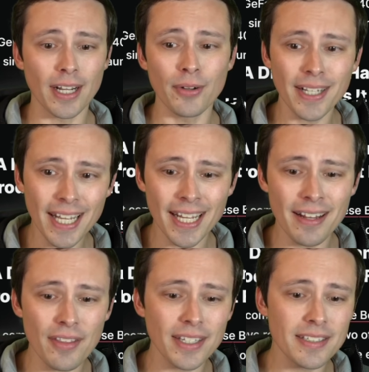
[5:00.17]
Now,
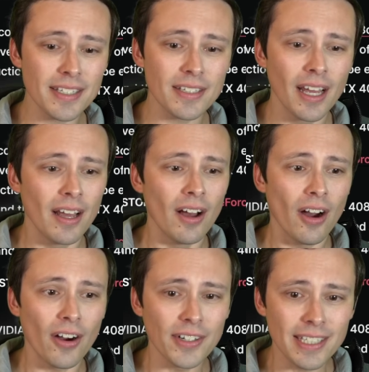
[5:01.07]
again, this is
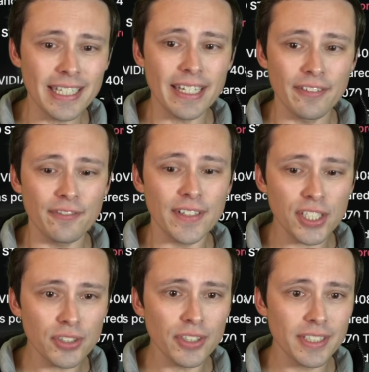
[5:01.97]
hardly
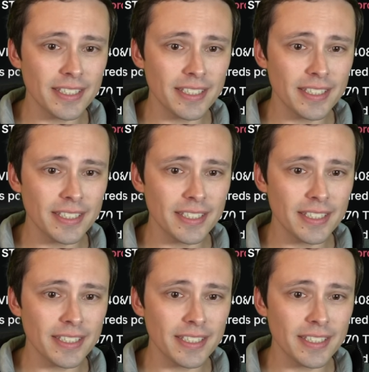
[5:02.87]
official.